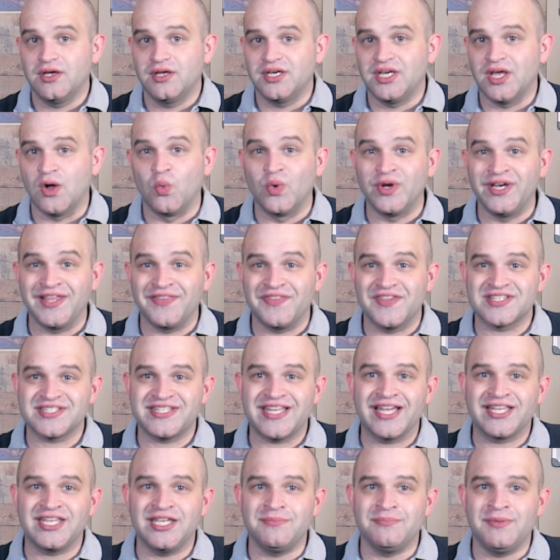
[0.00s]
Now, winning the
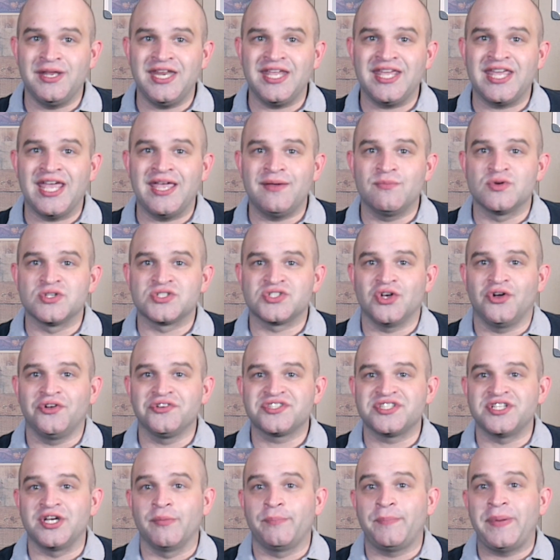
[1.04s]
stacking minigame
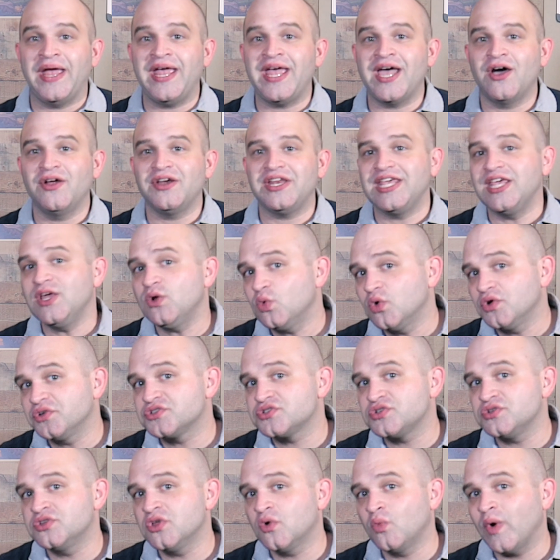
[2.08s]
results in a payout equal
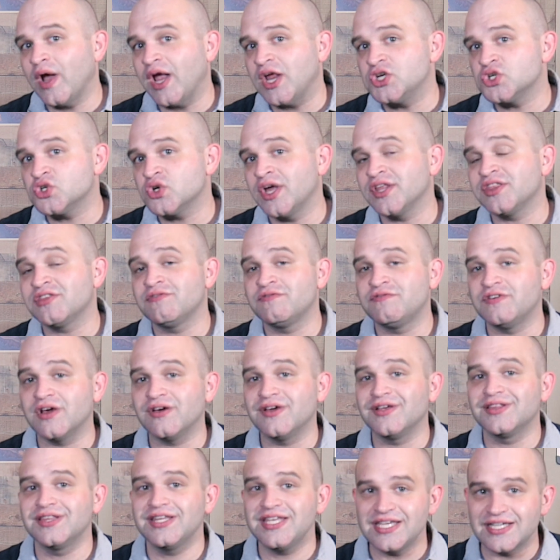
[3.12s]
to the wager at the
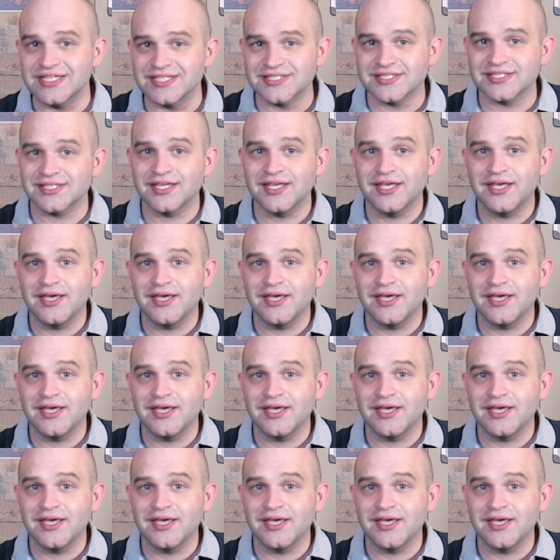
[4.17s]
very least.